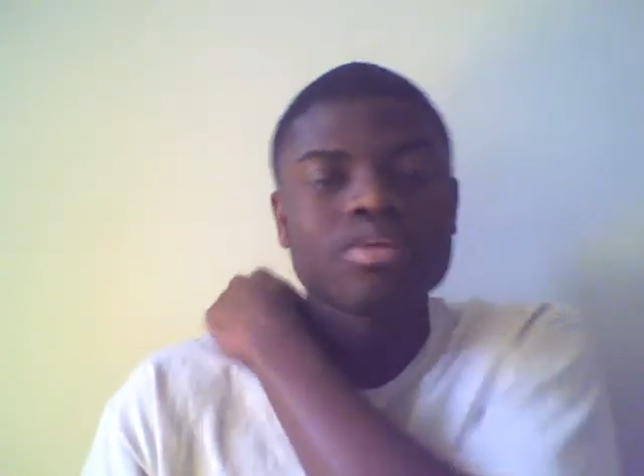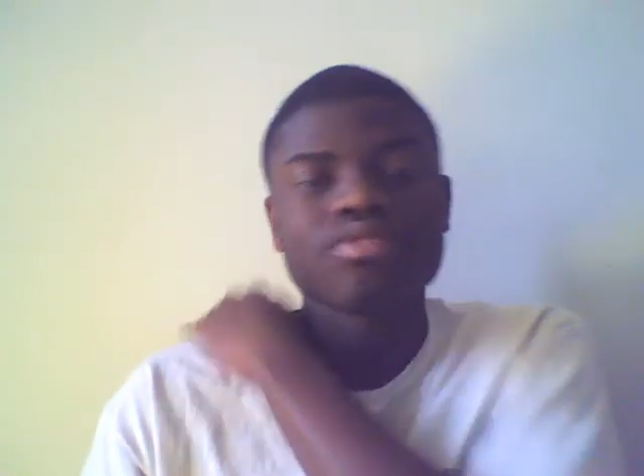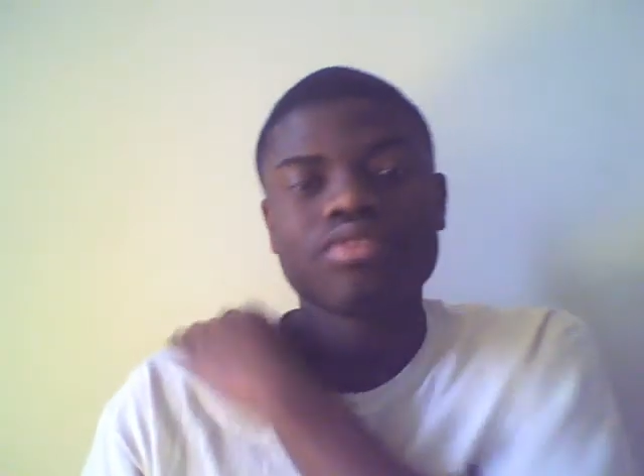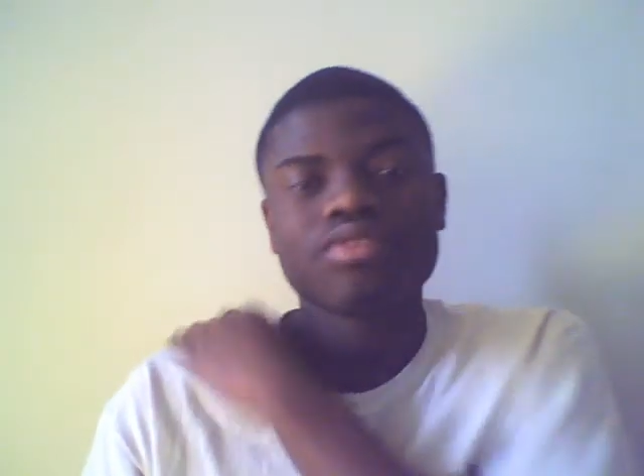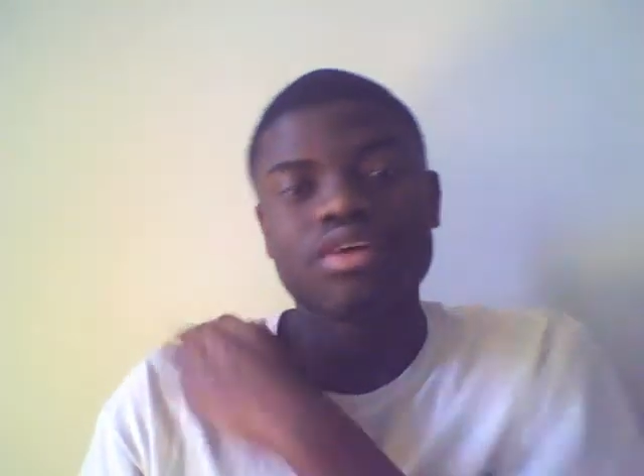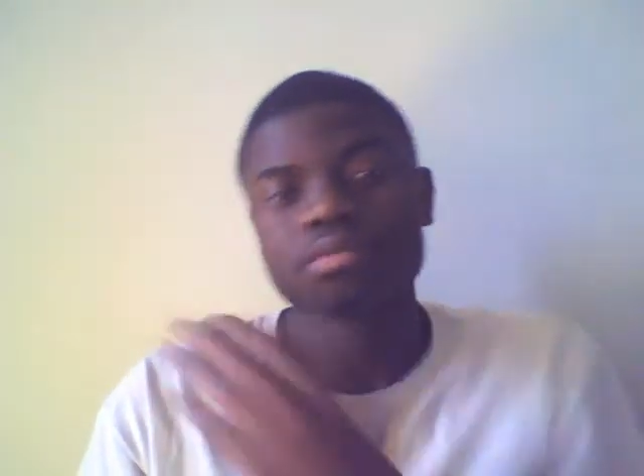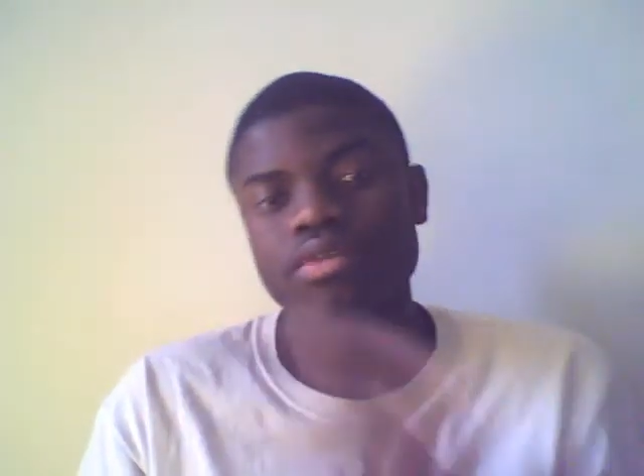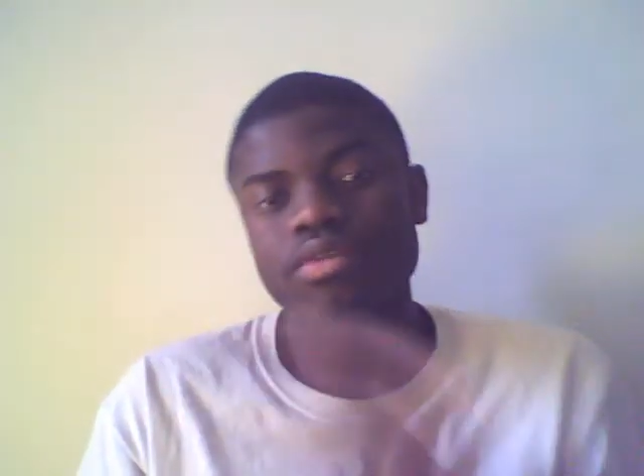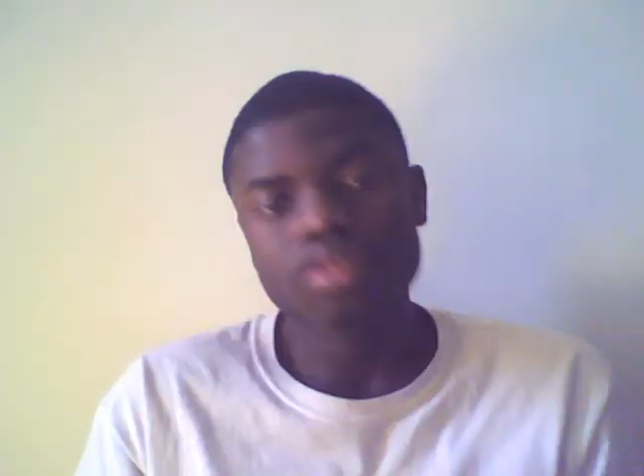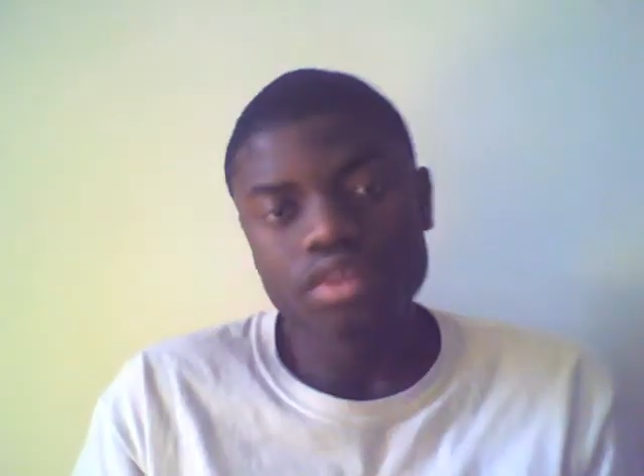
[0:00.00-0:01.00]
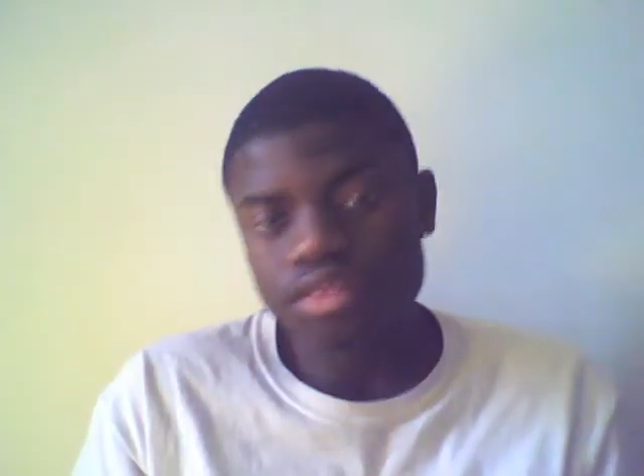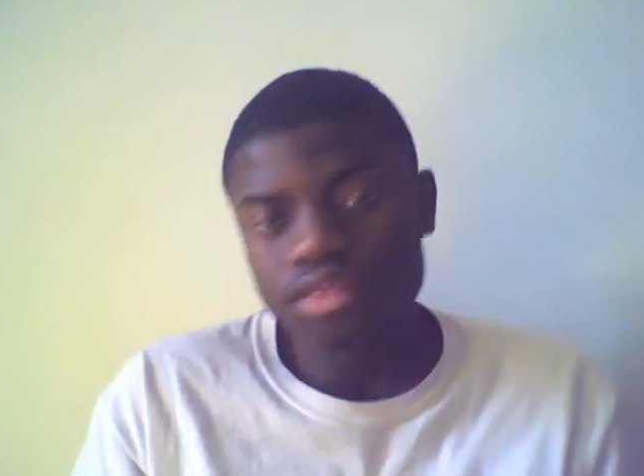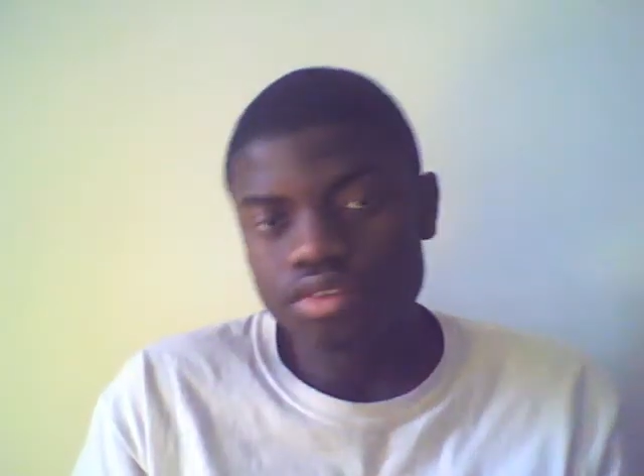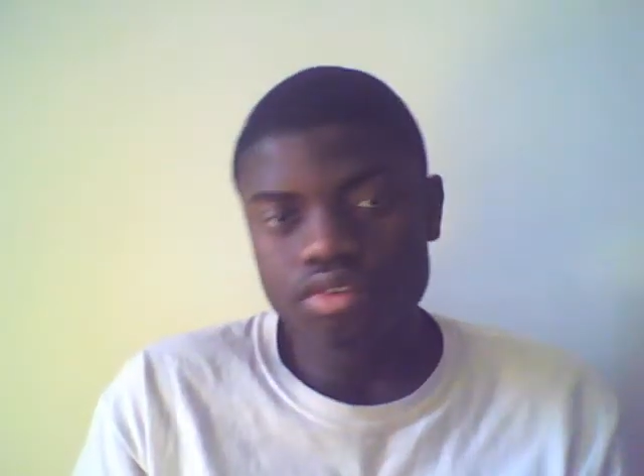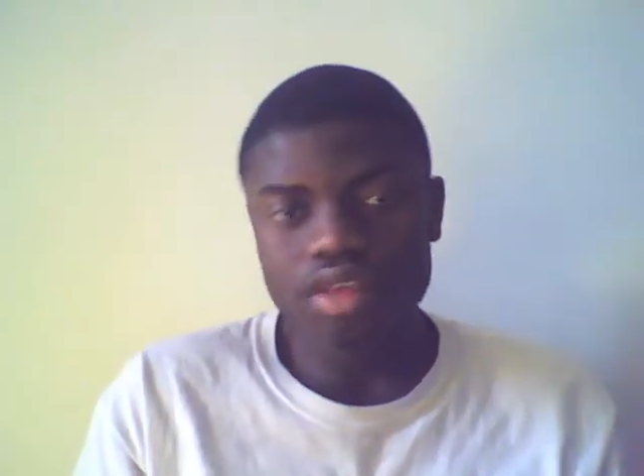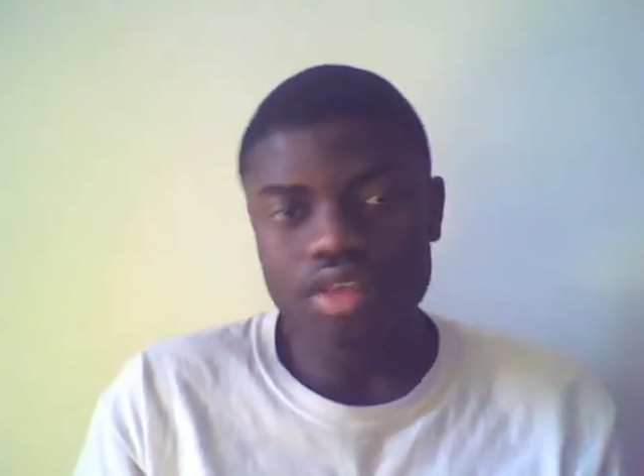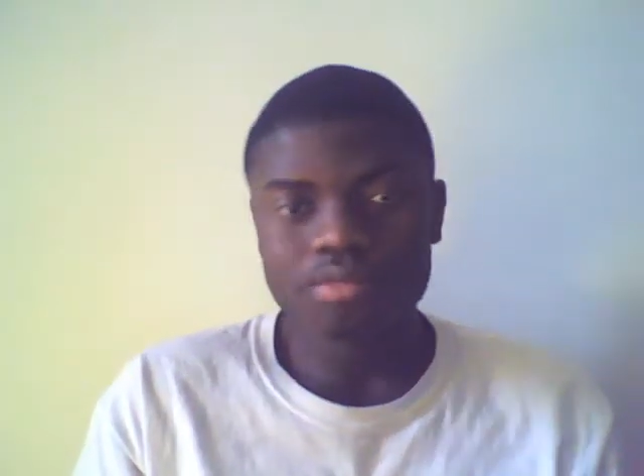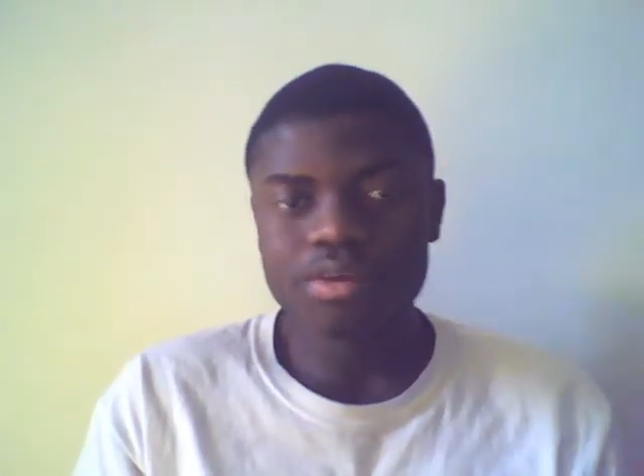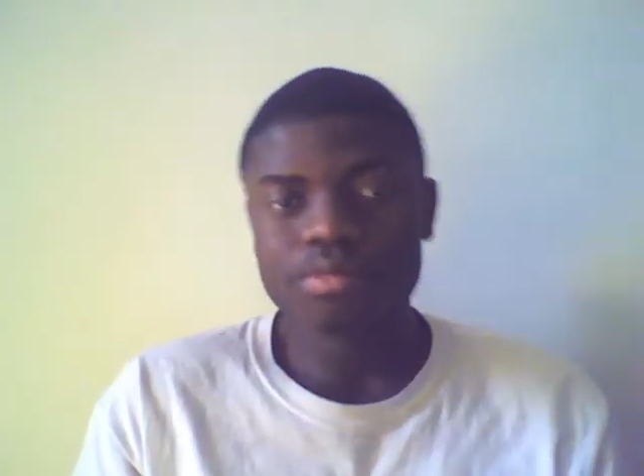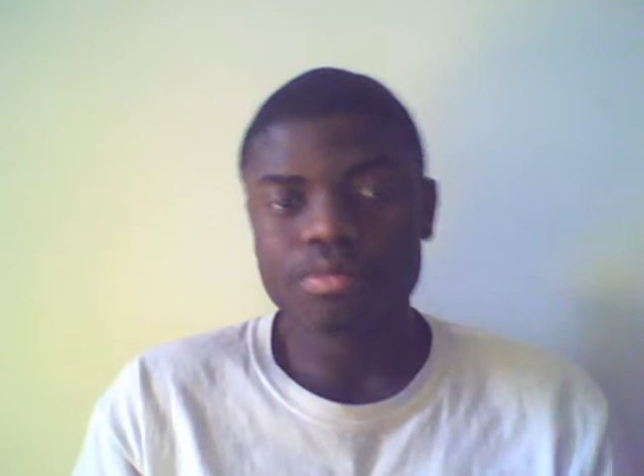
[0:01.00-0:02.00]
for example. So that's
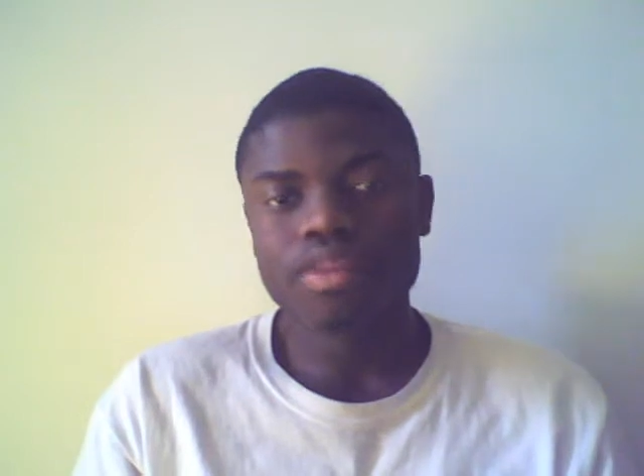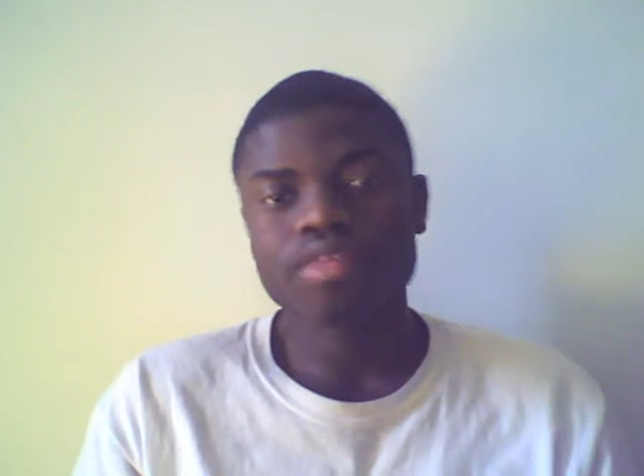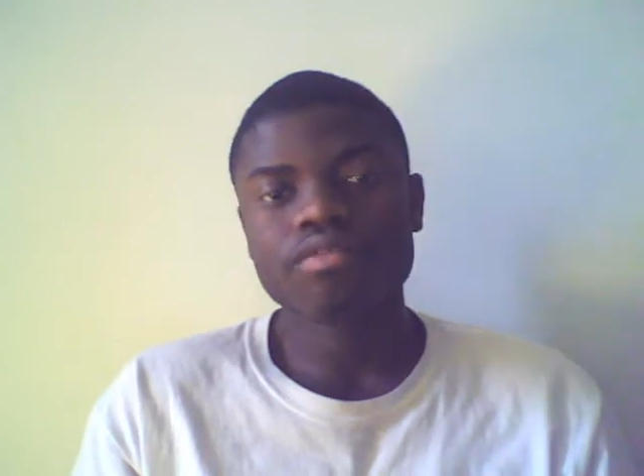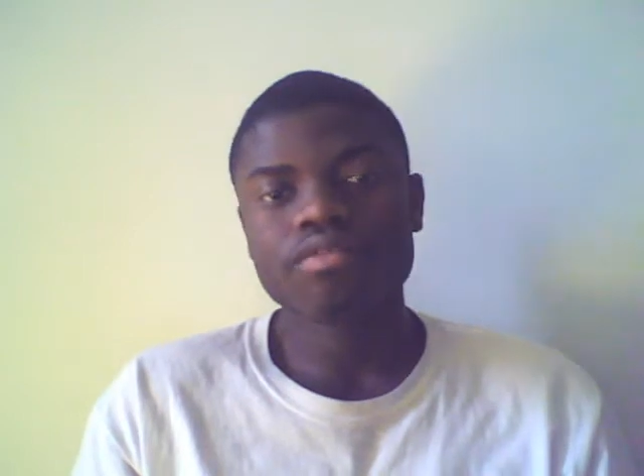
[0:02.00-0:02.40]
pretty impressive.